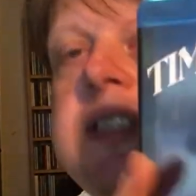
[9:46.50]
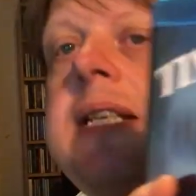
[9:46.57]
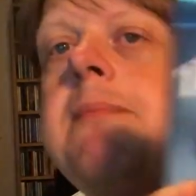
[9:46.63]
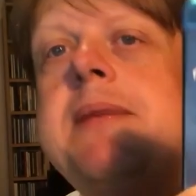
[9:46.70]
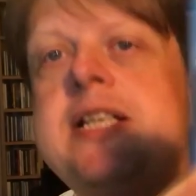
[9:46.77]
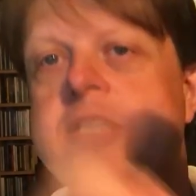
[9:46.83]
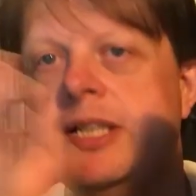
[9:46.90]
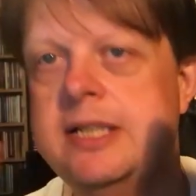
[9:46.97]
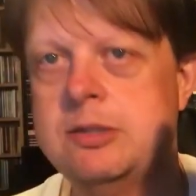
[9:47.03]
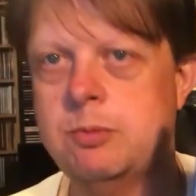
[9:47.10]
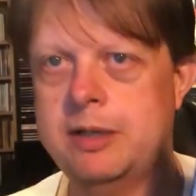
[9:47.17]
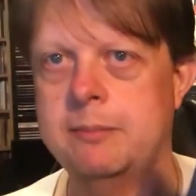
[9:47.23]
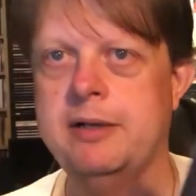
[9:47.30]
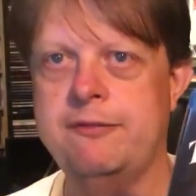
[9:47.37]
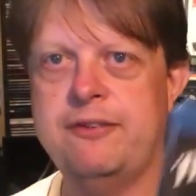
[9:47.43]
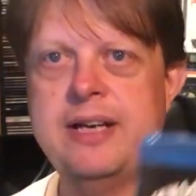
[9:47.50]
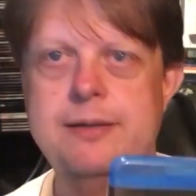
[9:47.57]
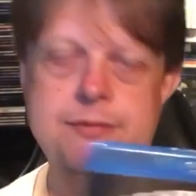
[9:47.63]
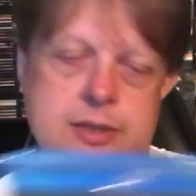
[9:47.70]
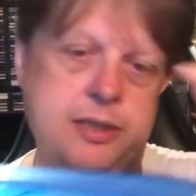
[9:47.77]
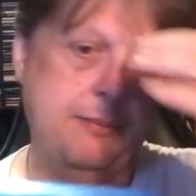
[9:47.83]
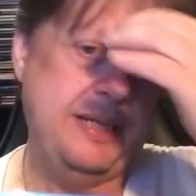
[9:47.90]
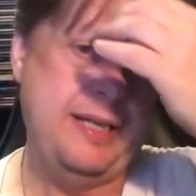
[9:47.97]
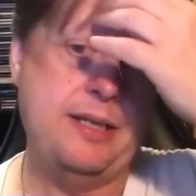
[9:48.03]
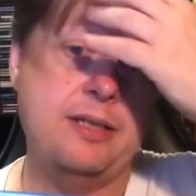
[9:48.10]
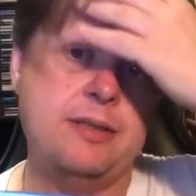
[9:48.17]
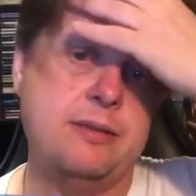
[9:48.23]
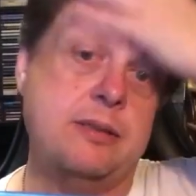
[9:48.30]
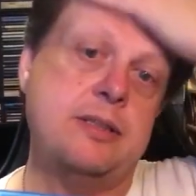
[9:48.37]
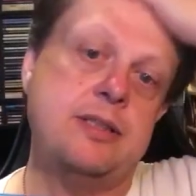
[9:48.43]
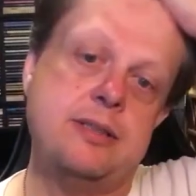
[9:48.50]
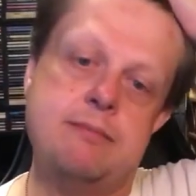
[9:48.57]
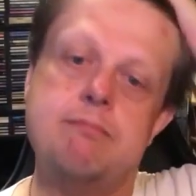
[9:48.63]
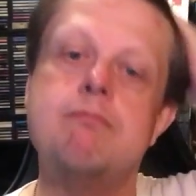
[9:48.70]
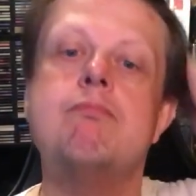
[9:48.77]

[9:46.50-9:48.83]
Tim Minchin is one of my favourite comedians